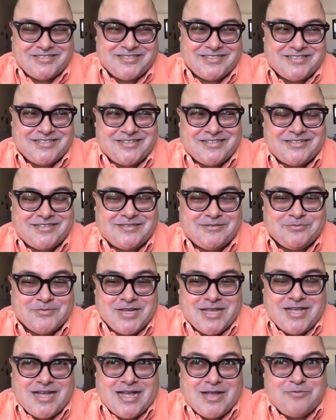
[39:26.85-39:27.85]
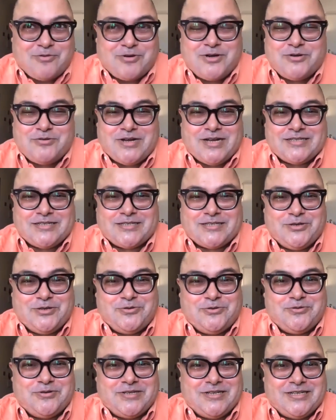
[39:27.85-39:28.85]
And uh, I wanted to ask
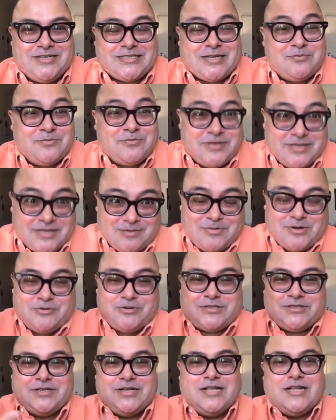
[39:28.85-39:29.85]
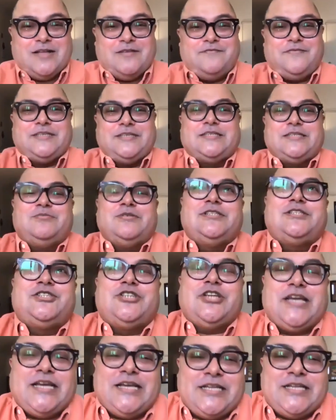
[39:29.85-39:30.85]
you something about visible
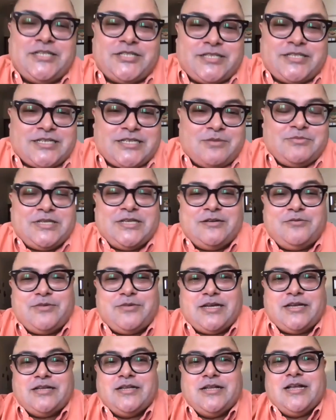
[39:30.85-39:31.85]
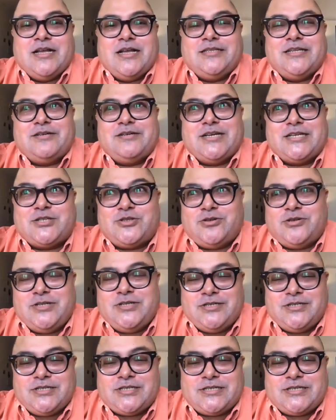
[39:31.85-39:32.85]
change and something where the restaurant
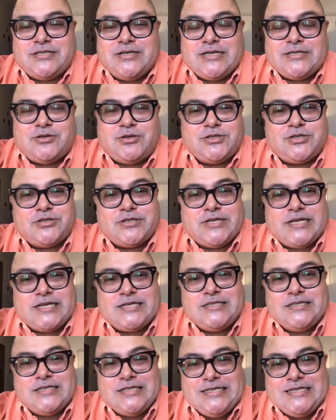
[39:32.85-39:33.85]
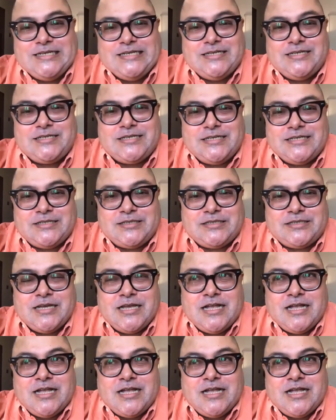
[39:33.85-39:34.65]
industry has also taken a lead. It is